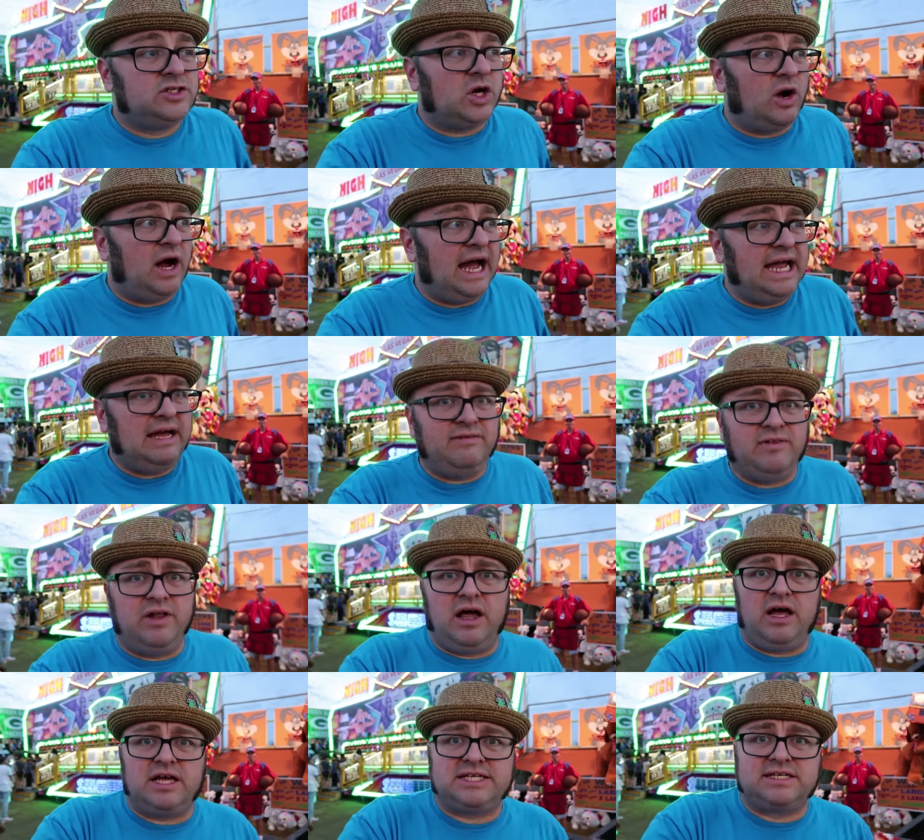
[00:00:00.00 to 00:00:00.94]
So I have
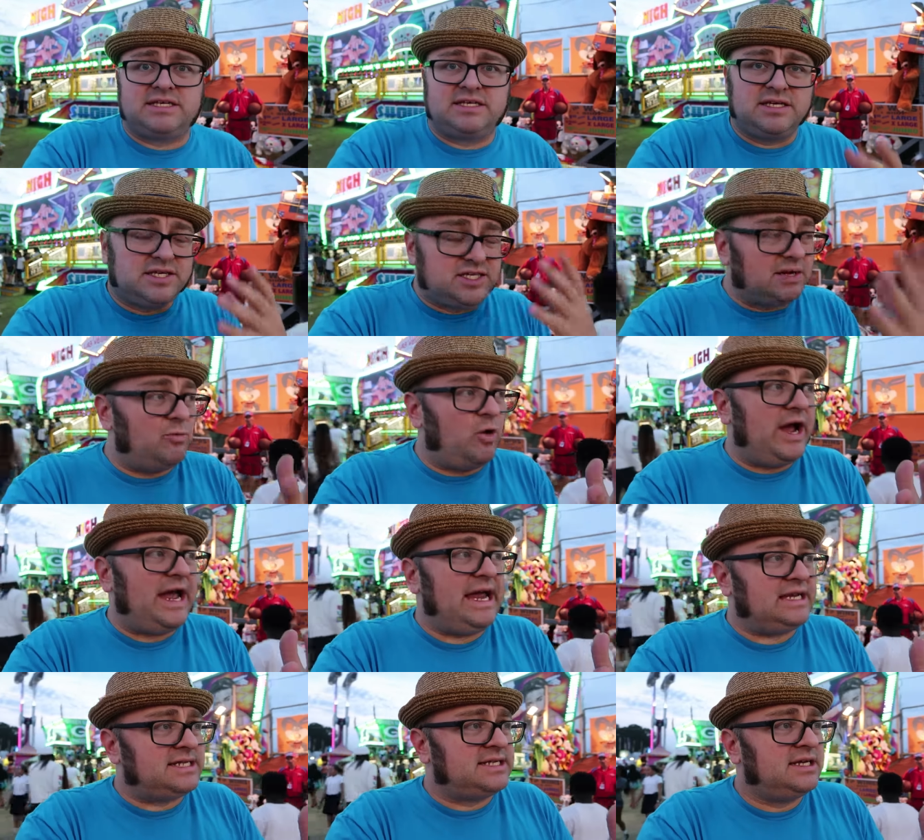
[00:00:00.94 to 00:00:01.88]
lost some
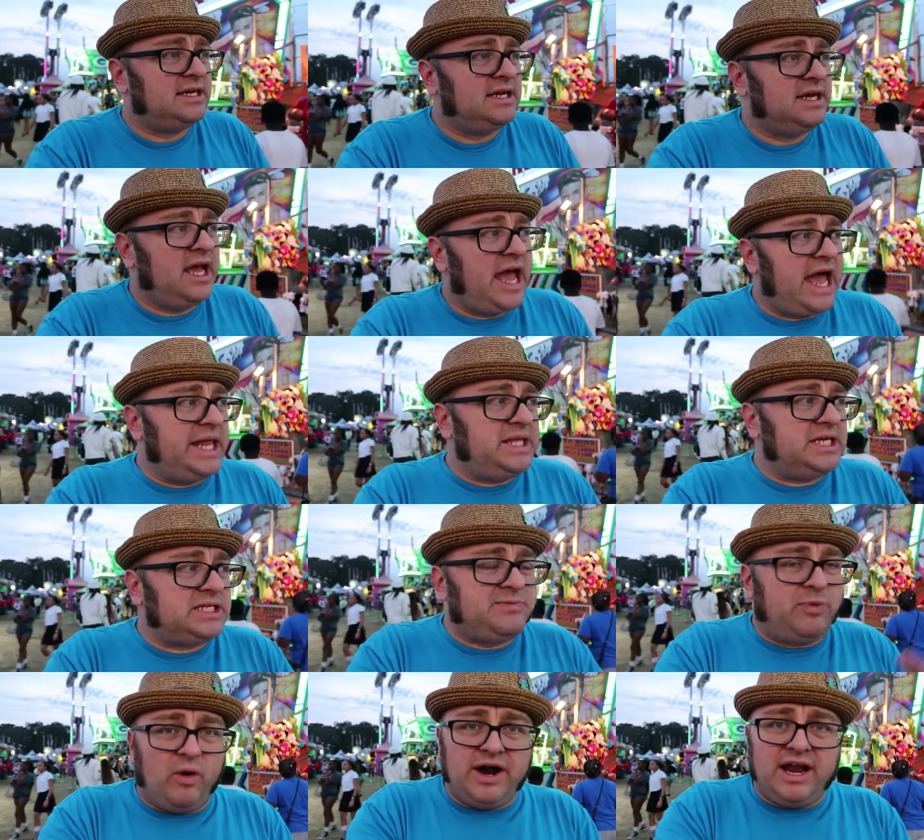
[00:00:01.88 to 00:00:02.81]
weight. At
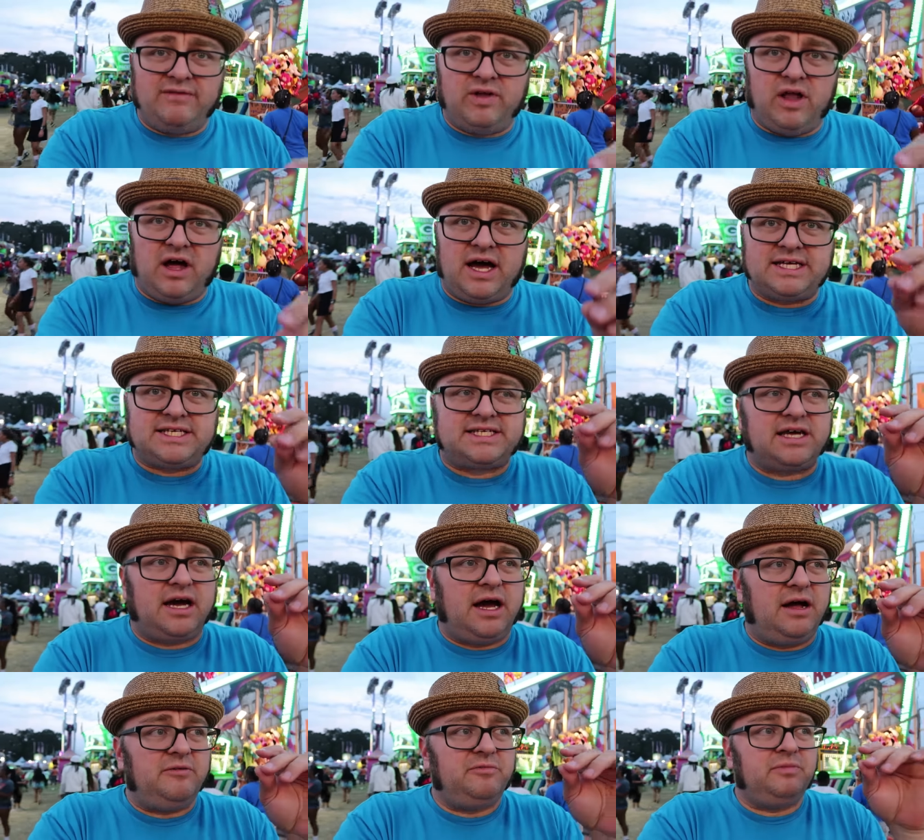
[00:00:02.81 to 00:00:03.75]
this point, I've lost
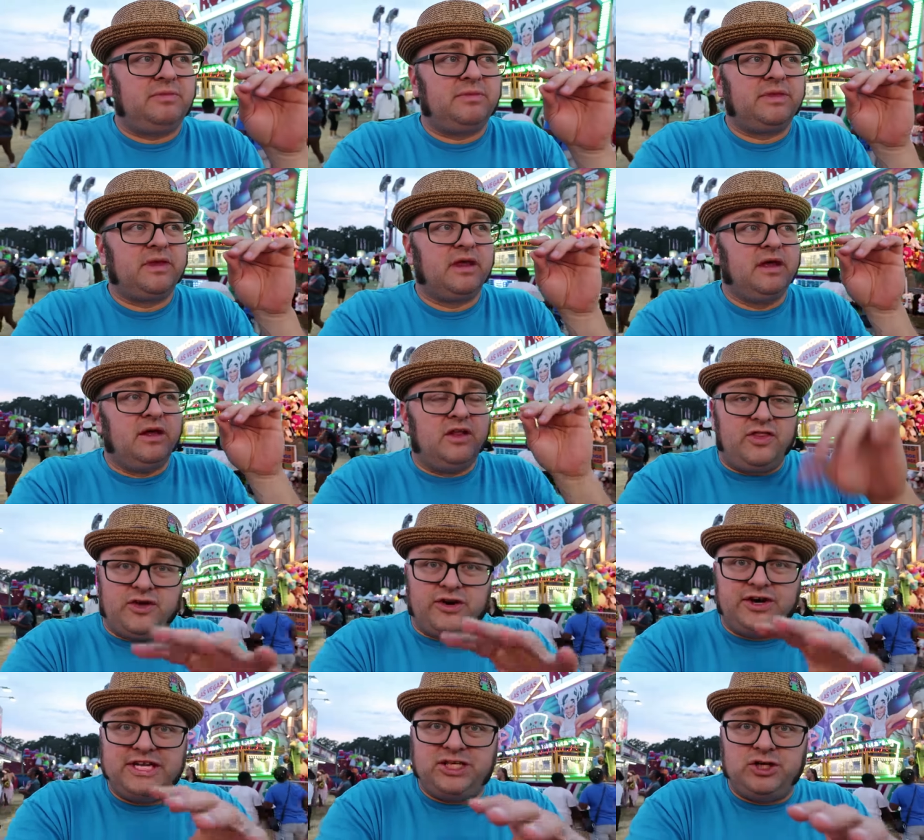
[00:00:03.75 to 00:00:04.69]

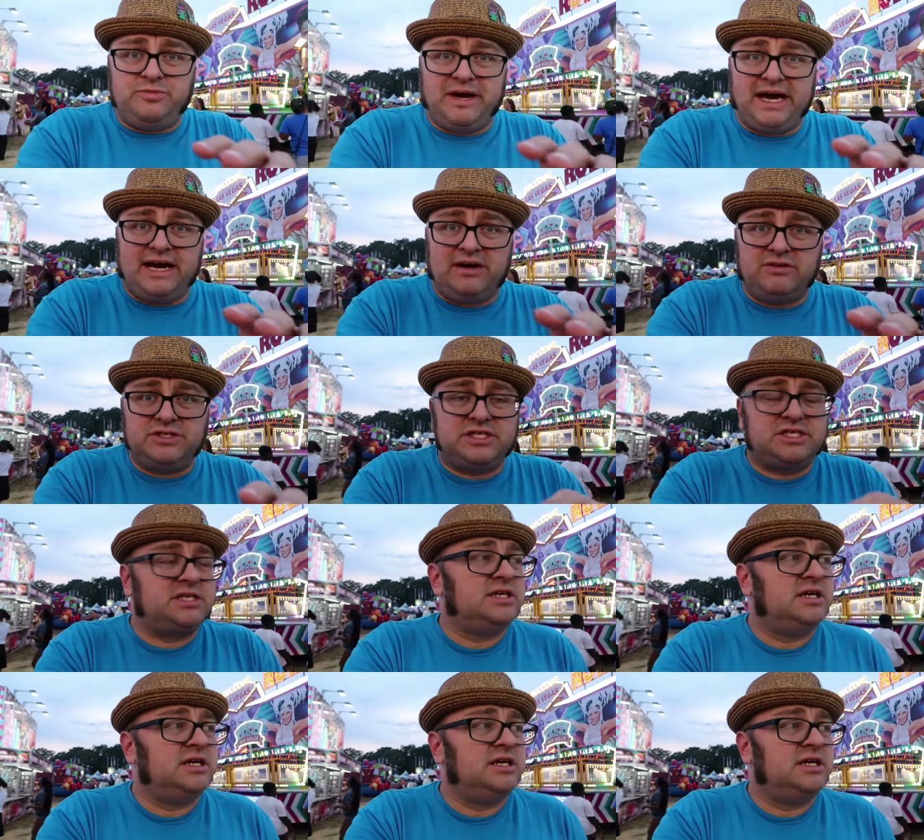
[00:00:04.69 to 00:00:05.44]
32 pounds